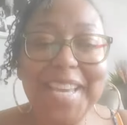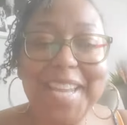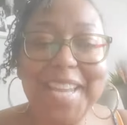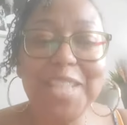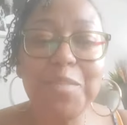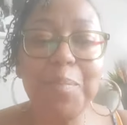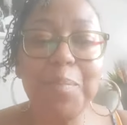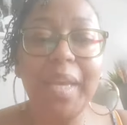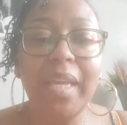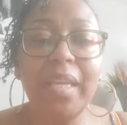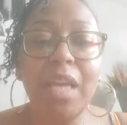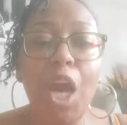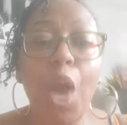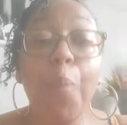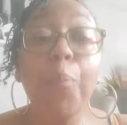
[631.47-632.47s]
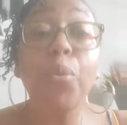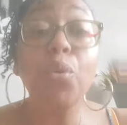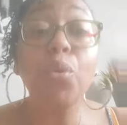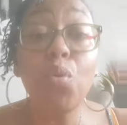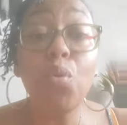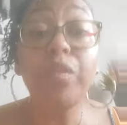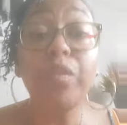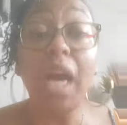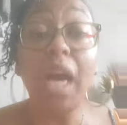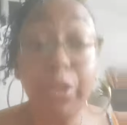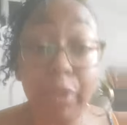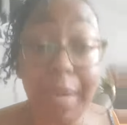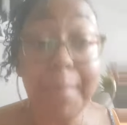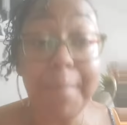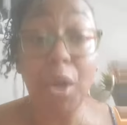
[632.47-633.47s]
has been approved
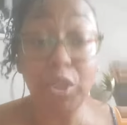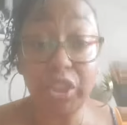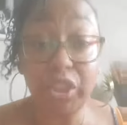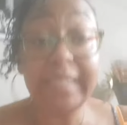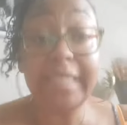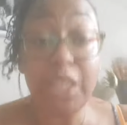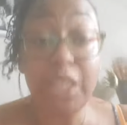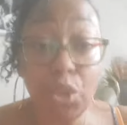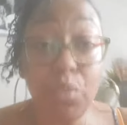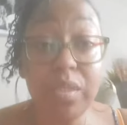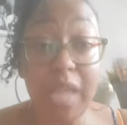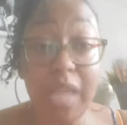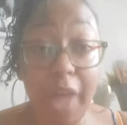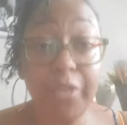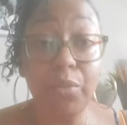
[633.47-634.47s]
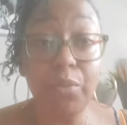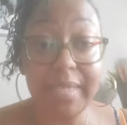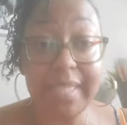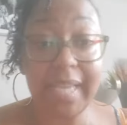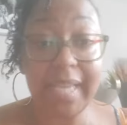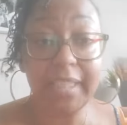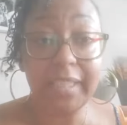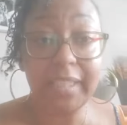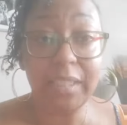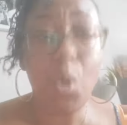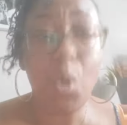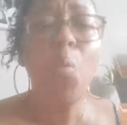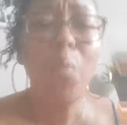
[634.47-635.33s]
under emergency use authorization,